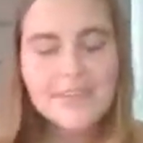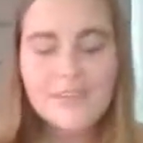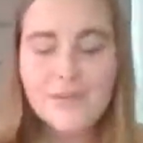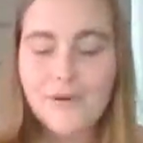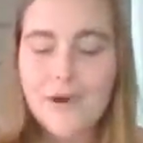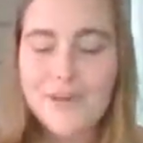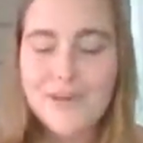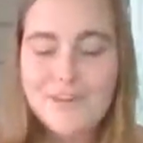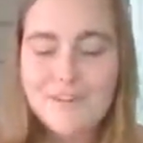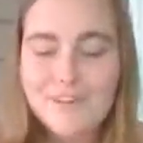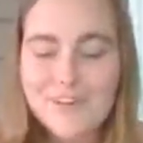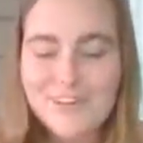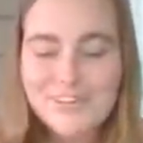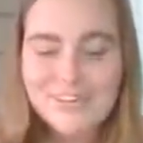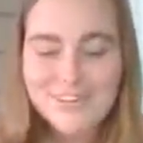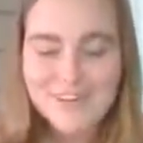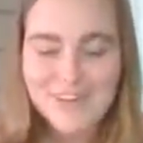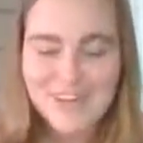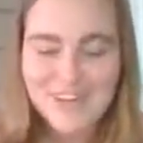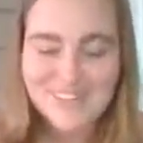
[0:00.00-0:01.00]
So I
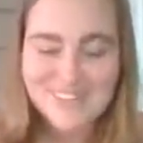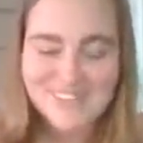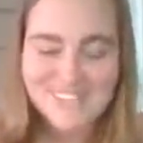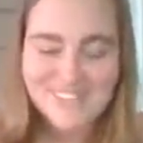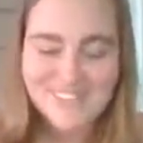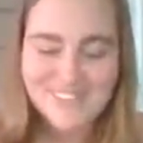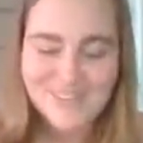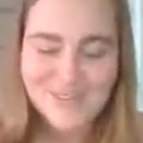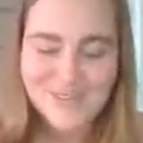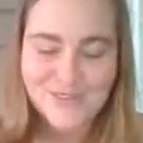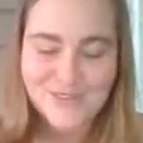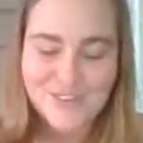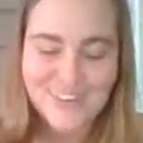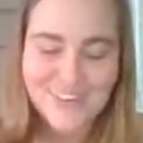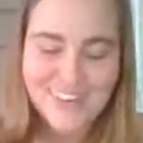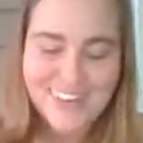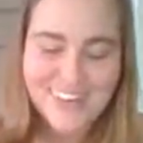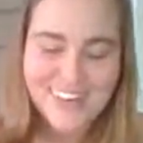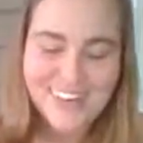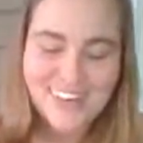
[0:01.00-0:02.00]
invite you guys to
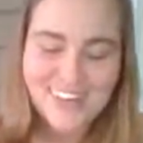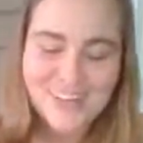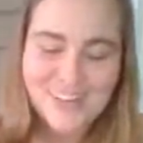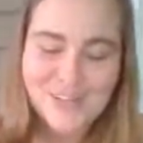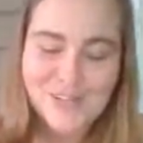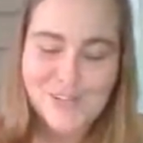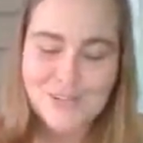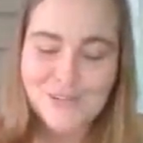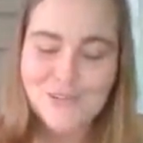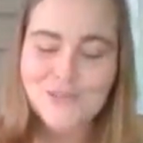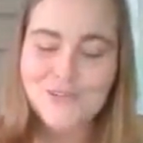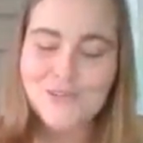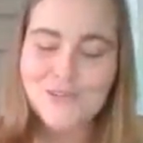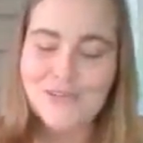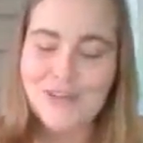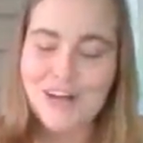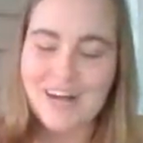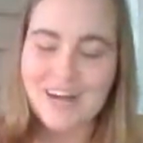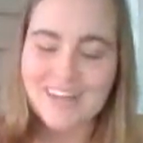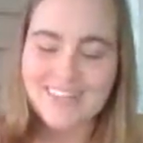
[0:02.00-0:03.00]
close
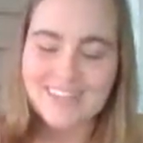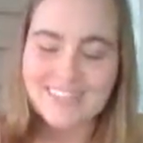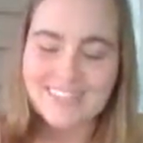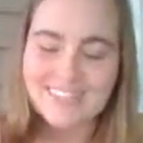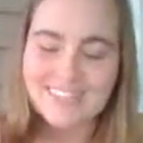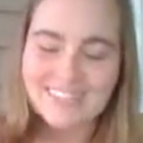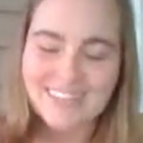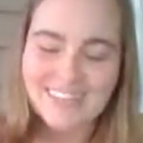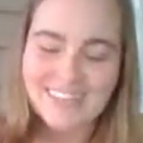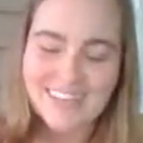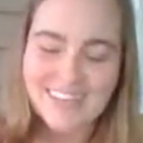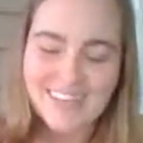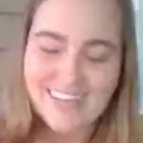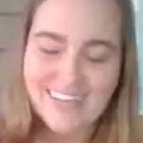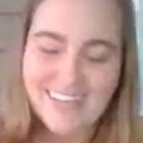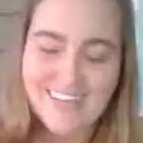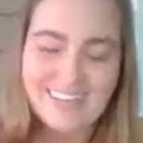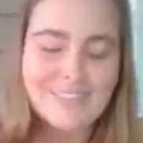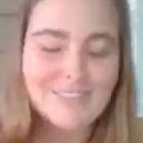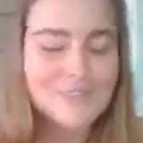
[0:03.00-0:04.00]
your eyes,
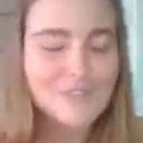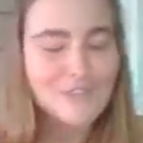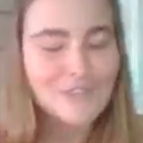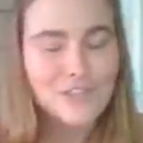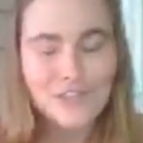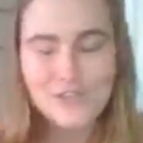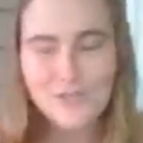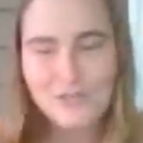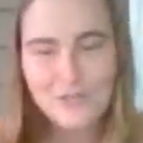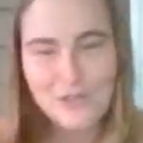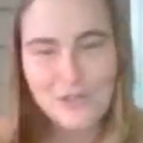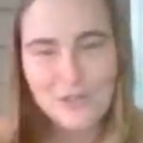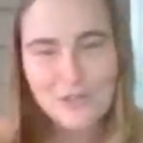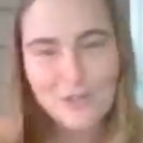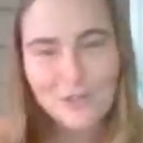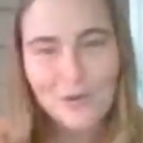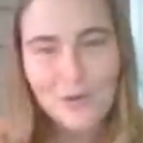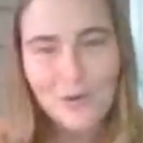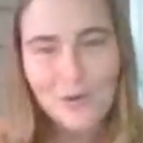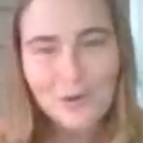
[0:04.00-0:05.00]
and these are just
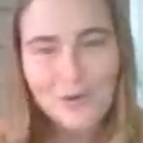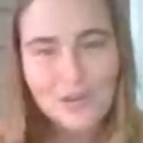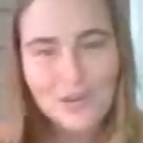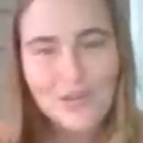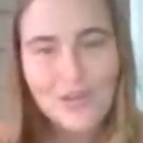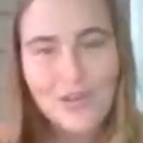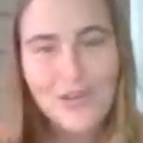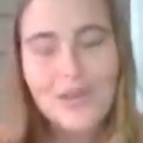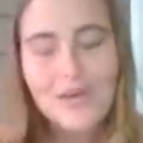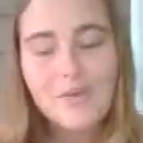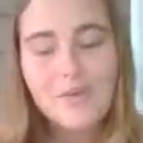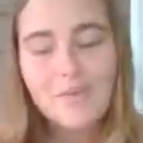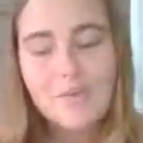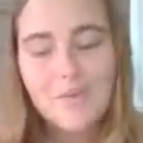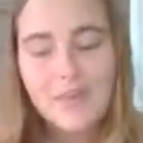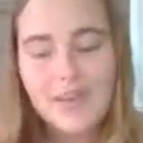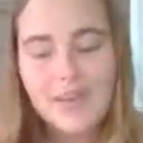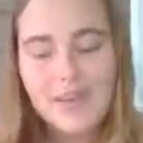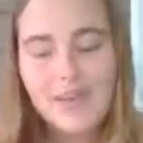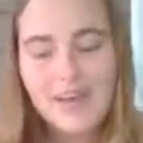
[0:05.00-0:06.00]
brief quotes,
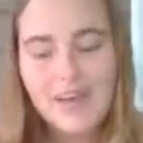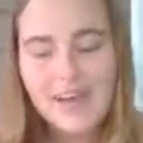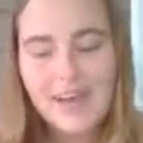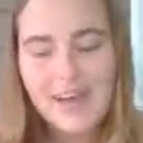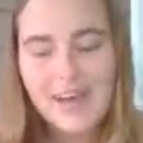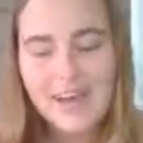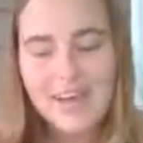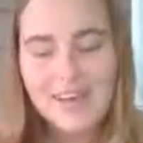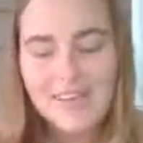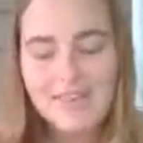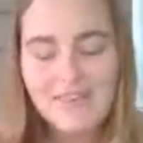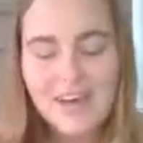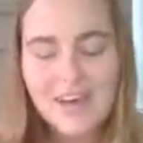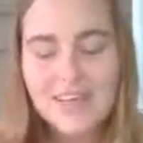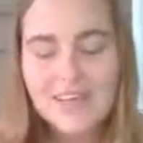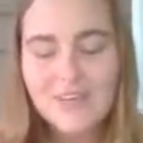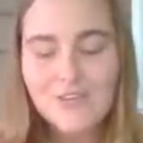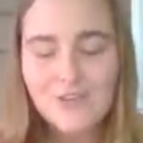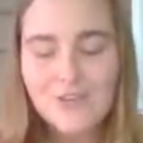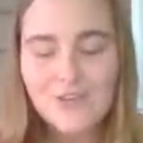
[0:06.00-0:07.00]
but I
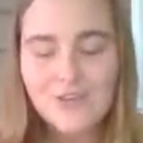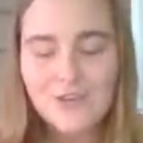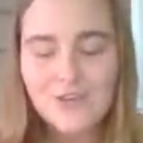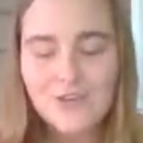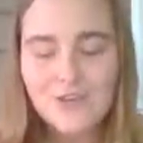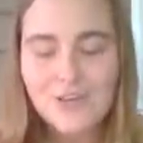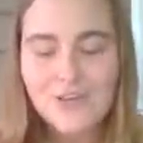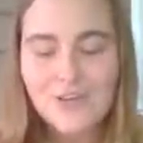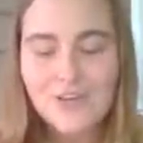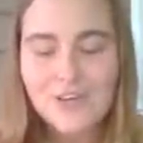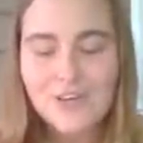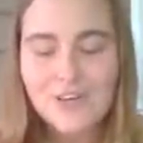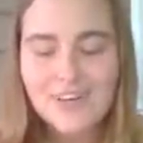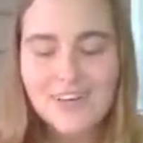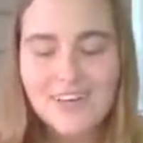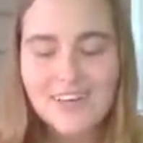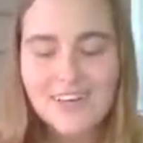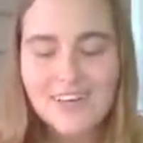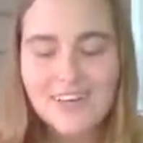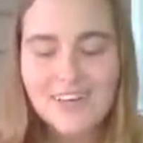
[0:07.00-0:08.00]
invite you to
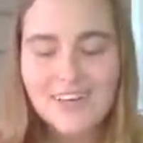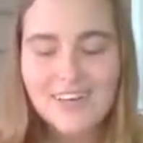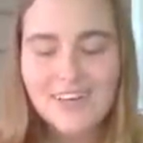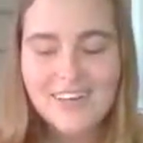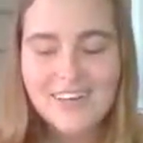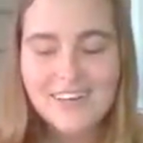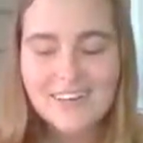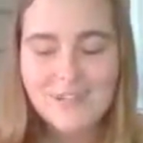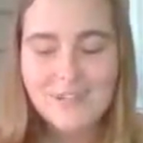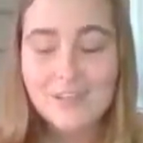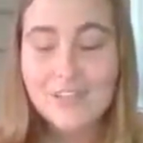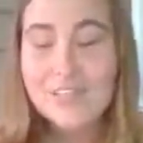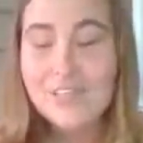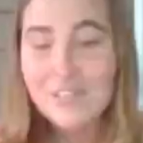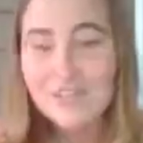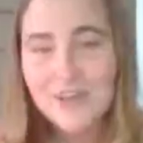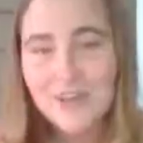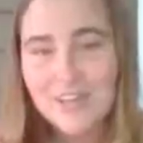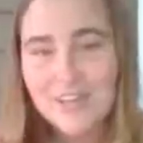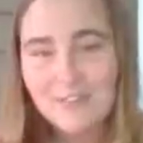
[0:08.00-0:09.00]

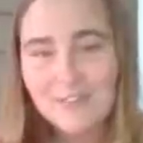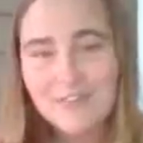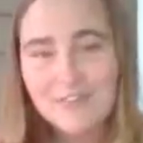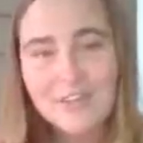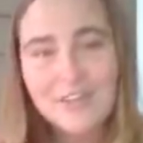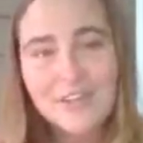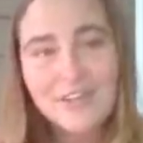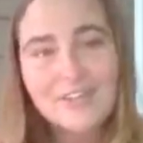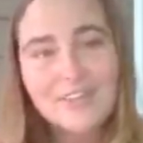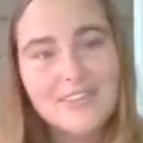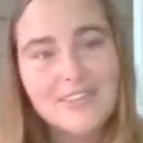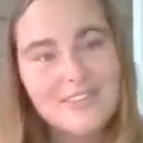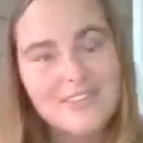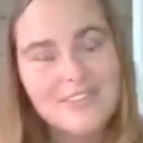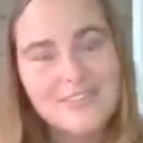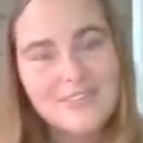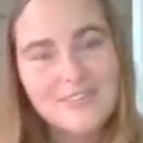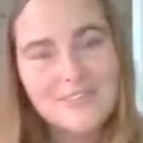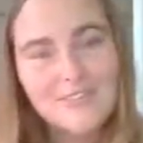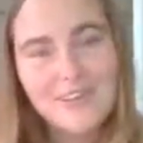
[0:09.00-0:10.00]
really try to feel
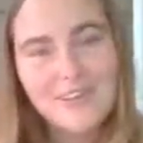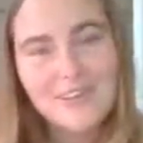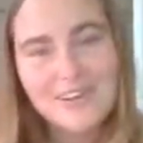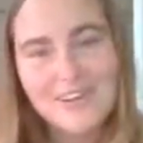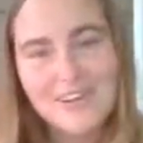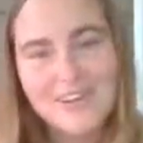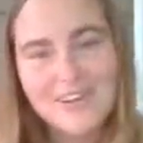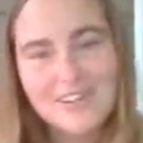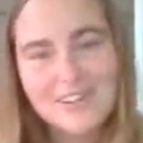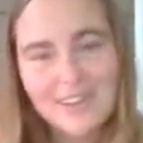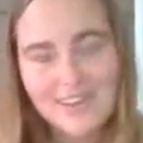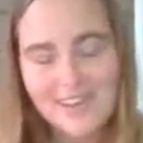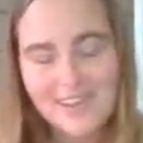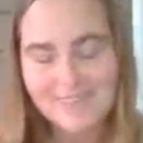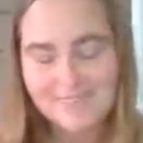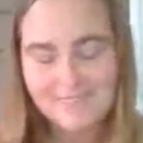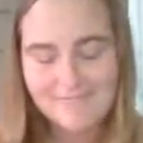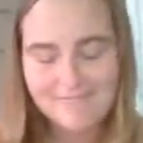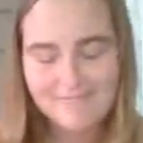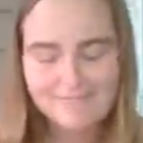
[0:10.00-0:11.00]
what they are
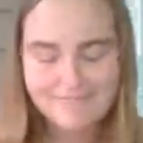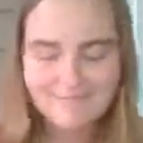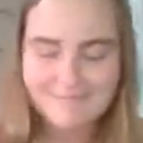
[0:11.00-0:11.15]
saying.